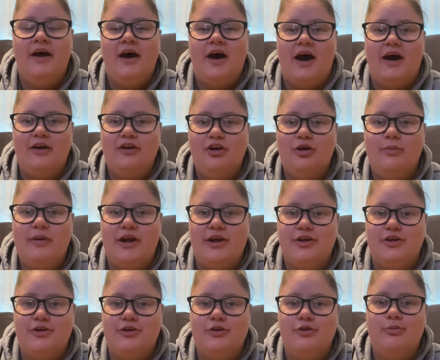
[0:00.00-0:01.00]
I don't know about
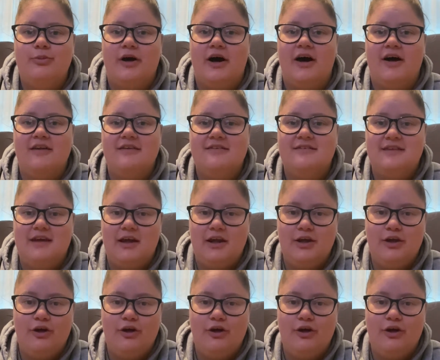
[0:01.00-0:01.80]
you, but staying